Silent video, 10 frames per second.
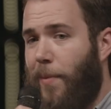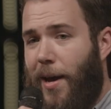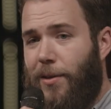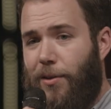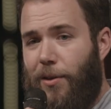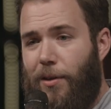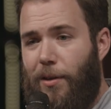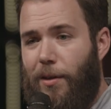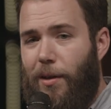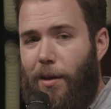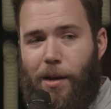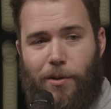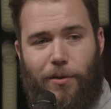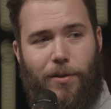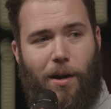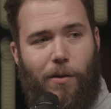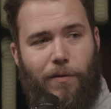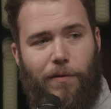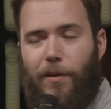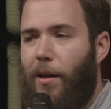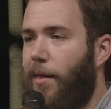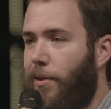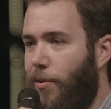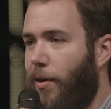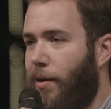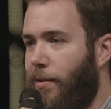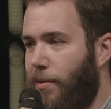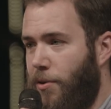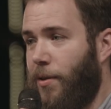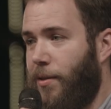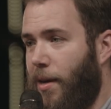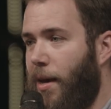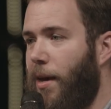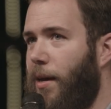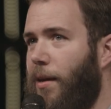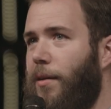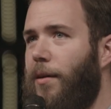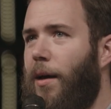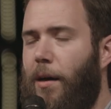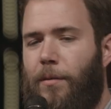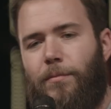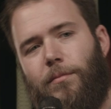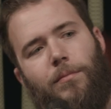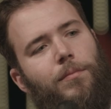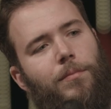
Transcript: your pastor and yourself, then you can, you can say, hey, um,